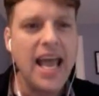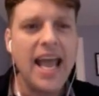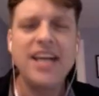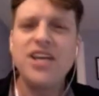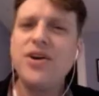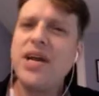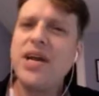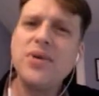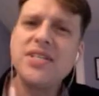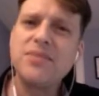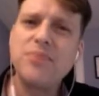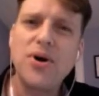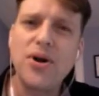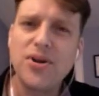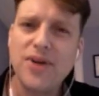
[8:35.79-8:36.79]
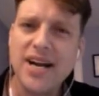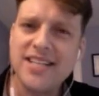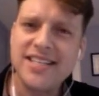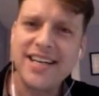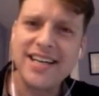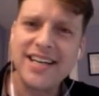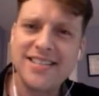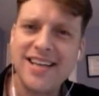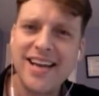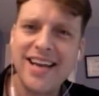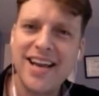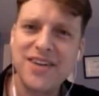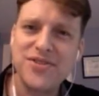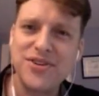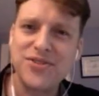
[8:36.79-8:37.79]
And you know, he wasn't polarized against
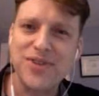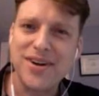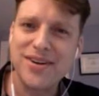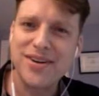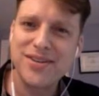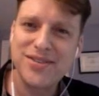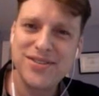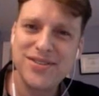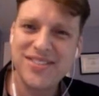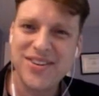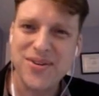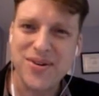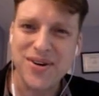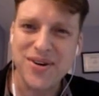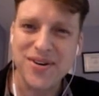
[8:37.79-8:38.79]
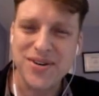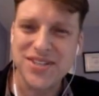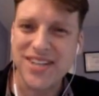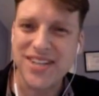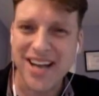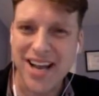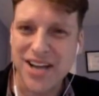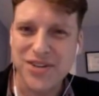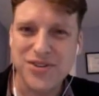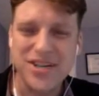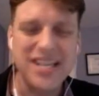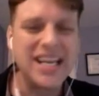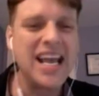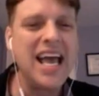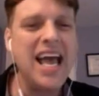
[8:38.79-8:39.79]
psychiatric drugs or or psychiatry.